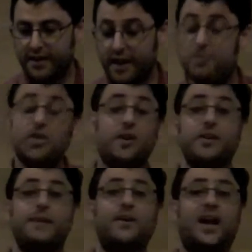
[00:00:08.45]
I'll be talking
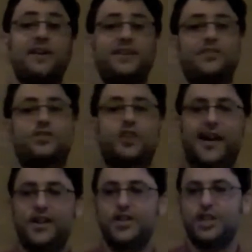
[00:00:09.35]
about content
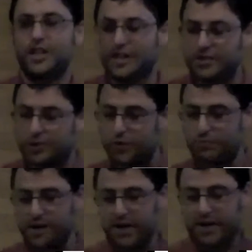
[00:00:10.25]
strategy in social
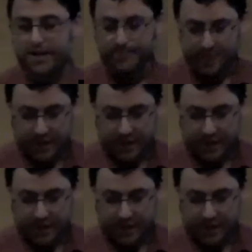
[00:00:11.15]
media.